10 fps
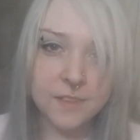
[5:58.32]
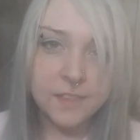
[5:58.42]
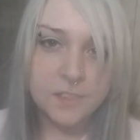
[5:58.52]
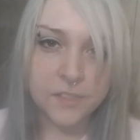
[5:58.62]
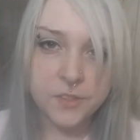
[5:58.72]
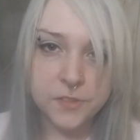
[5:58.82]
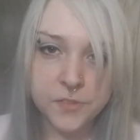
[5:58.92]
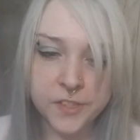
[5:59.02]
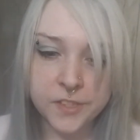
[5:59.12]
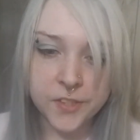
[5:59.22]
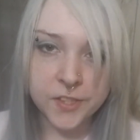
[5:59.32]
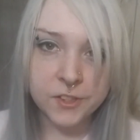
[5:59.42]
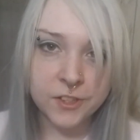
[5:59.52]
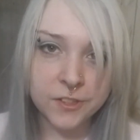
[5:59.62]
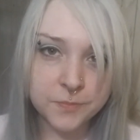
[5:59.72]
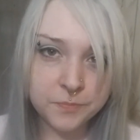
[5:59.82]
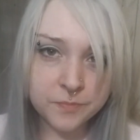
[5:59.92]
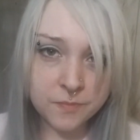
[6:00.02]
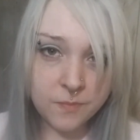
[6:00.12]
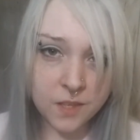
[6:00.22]
think I should do for a new intro?
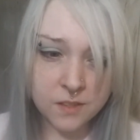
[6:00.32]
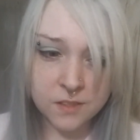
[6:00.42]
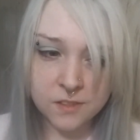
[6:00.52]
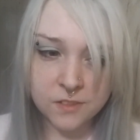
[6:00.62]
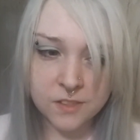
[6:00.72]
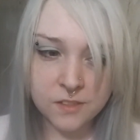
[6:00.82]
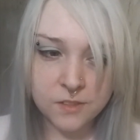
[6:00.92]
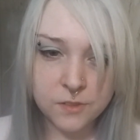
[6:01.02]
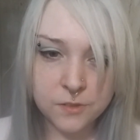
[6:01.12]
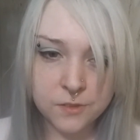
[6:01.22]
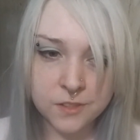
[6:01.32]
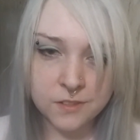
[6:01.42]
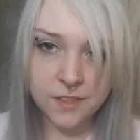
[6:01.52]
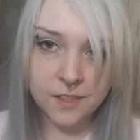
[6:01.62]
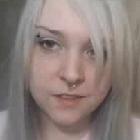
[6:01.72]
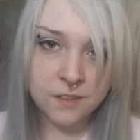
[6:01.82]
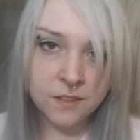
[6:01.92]
Should I try to do just like